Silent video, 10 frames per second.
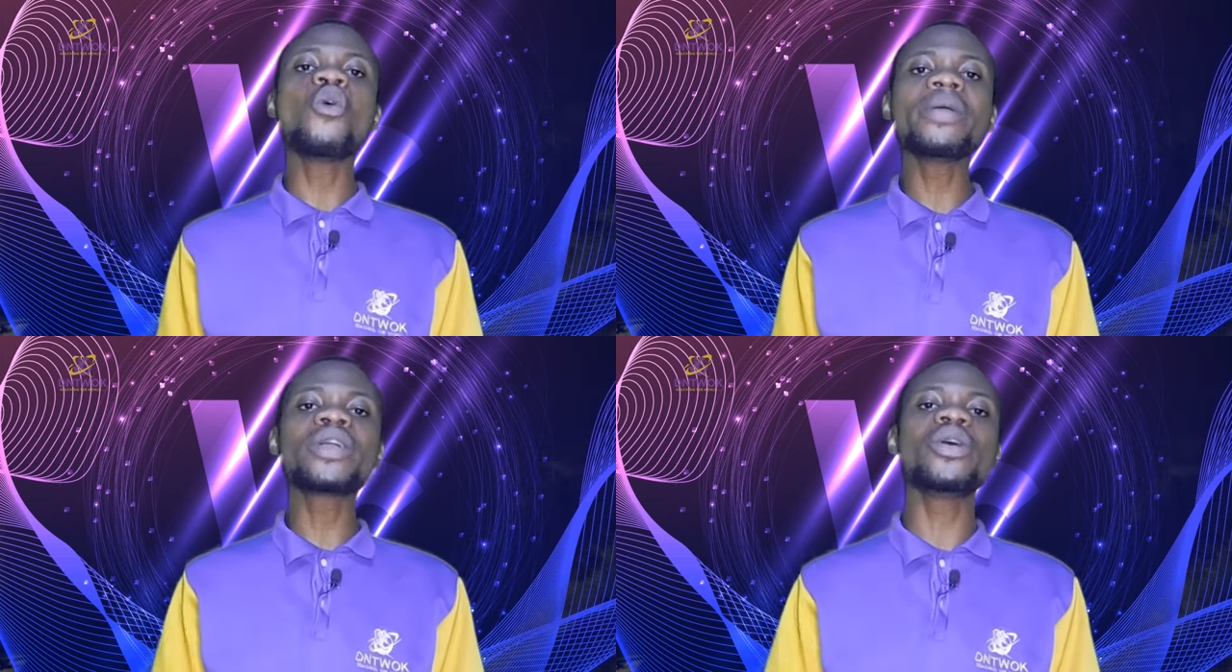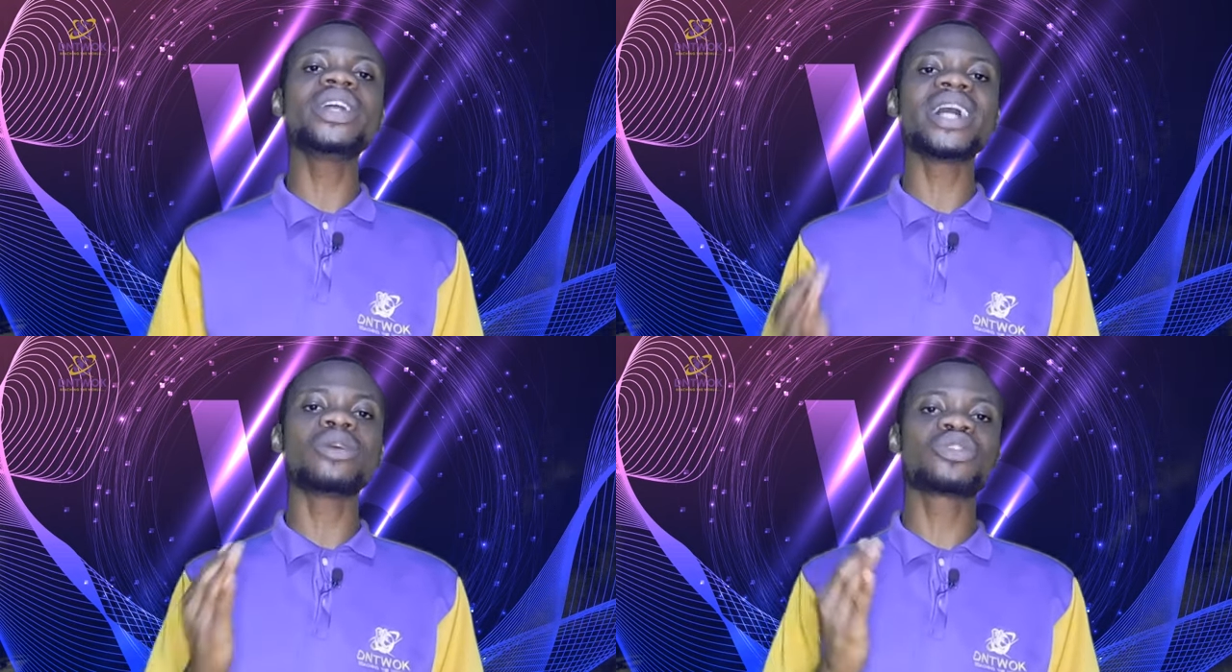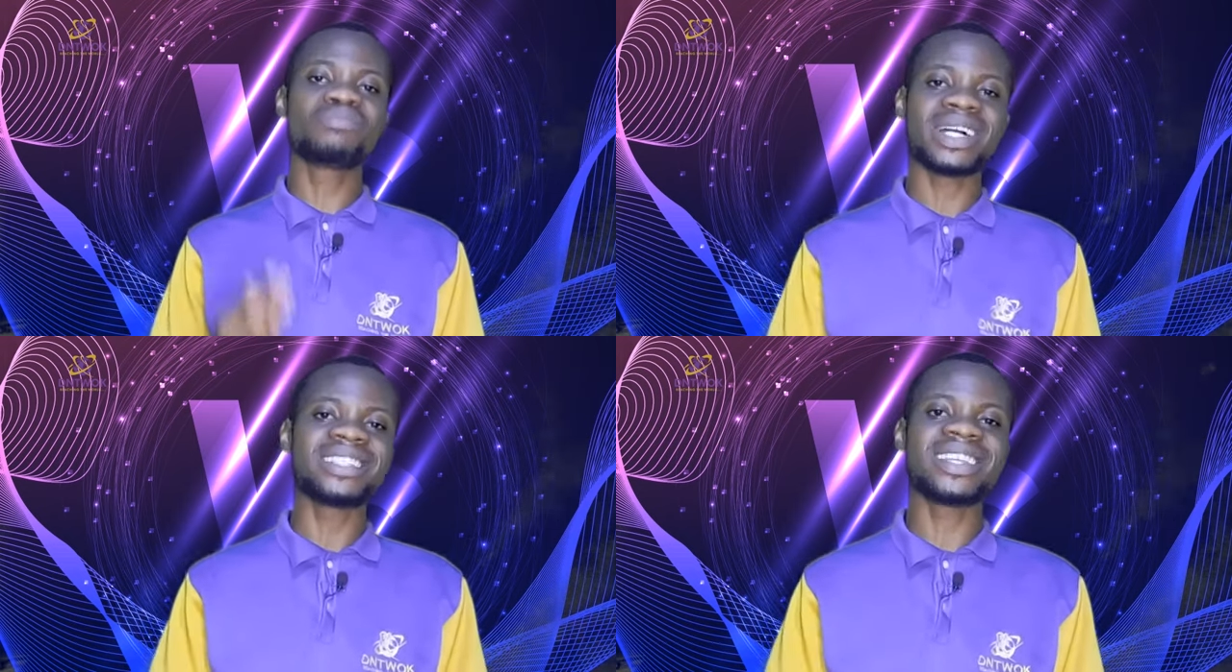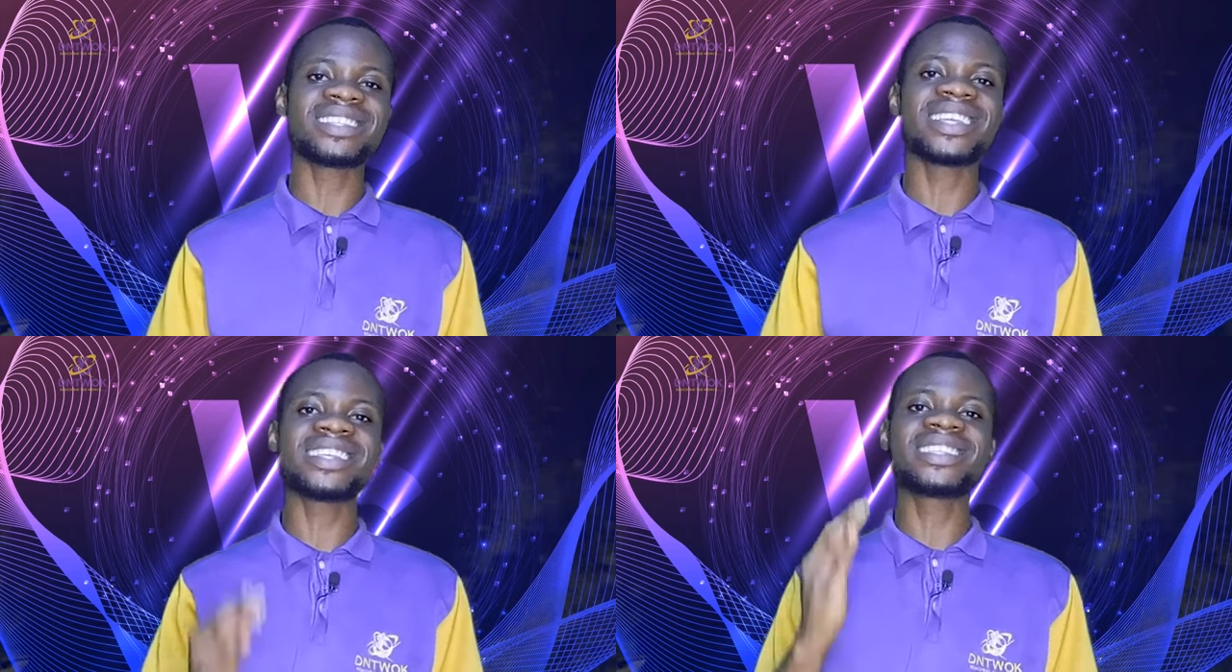will be going down to
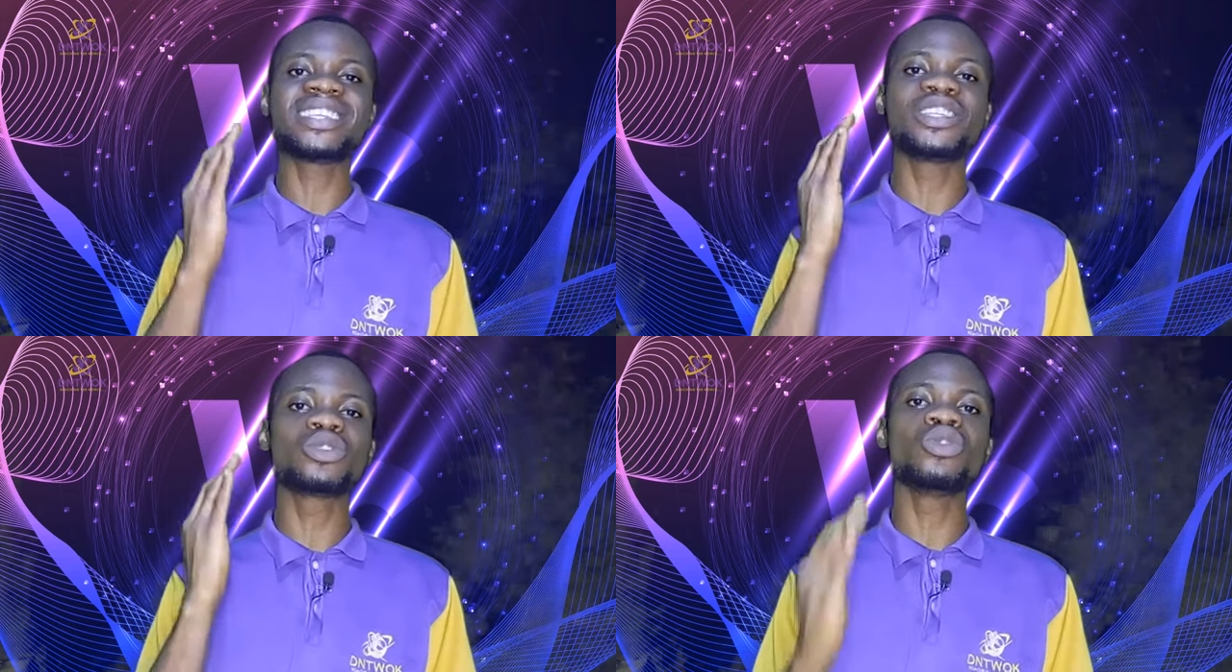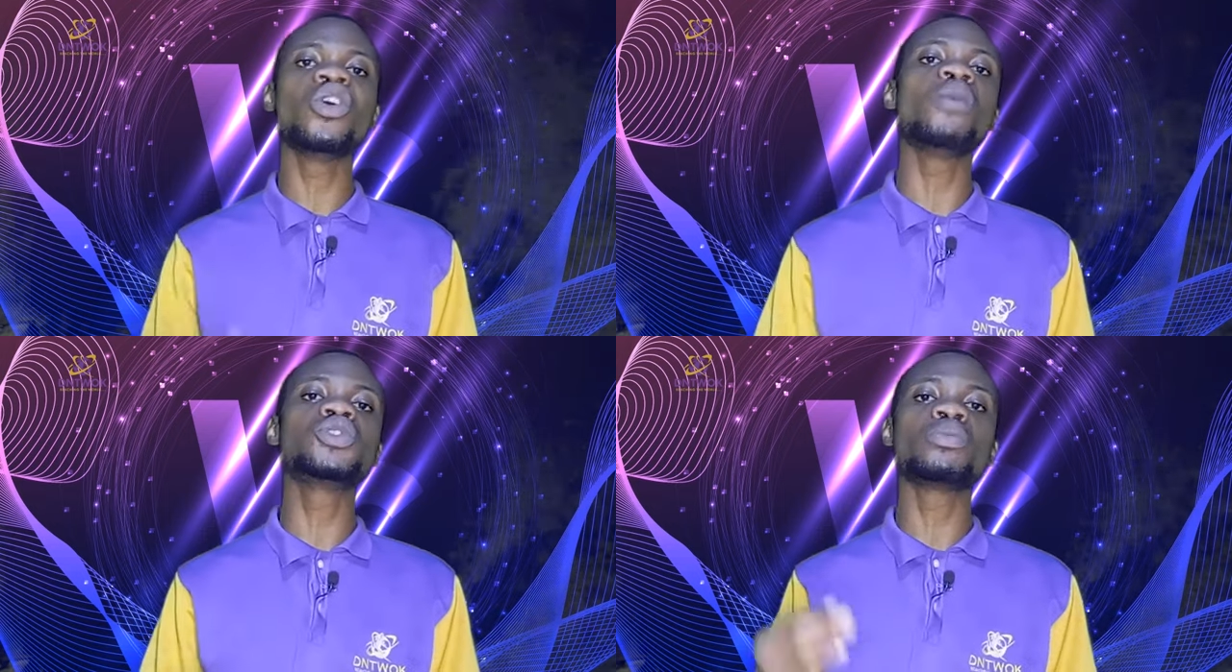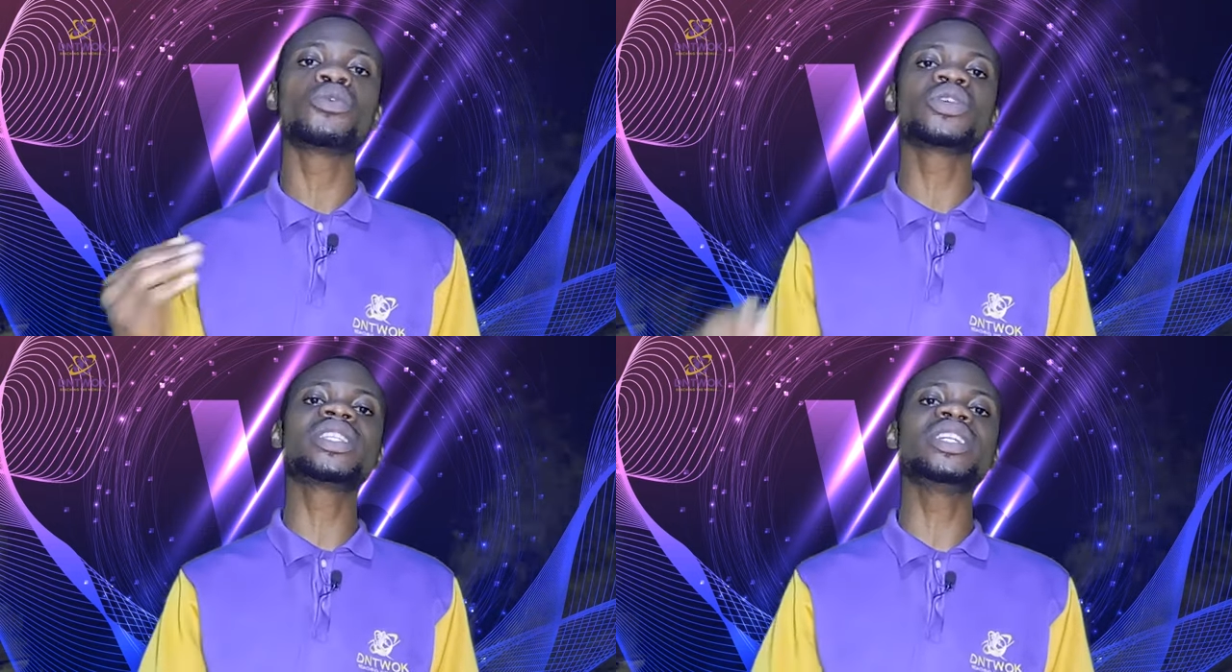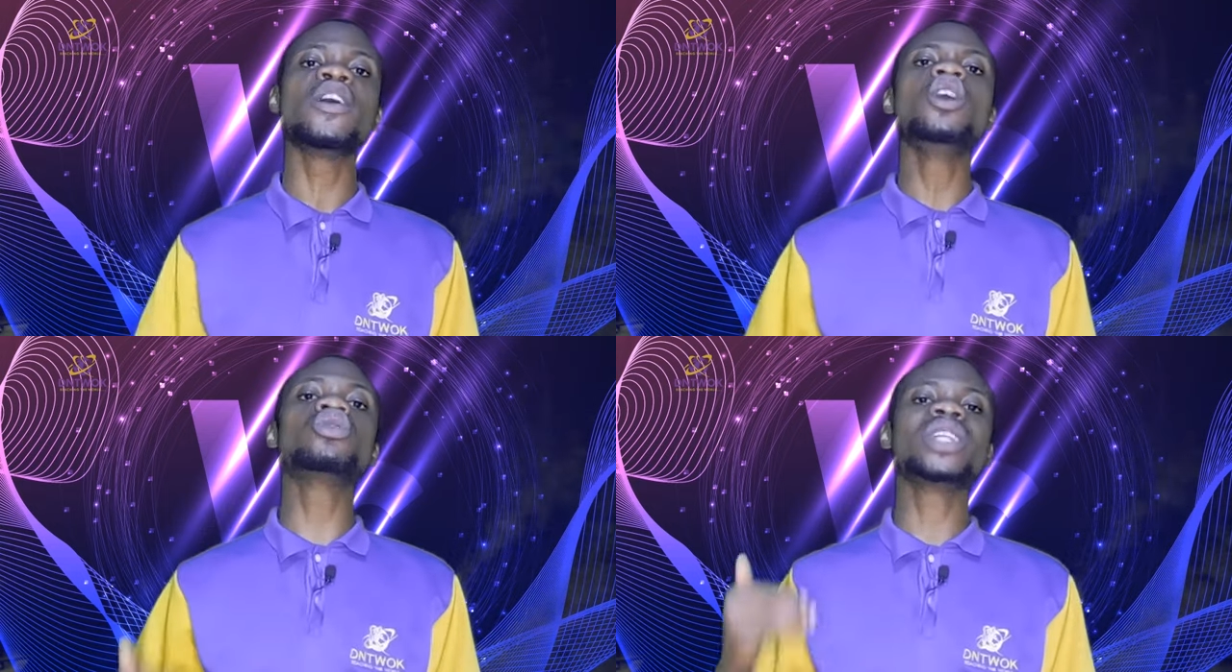Manchester City to hope to proceed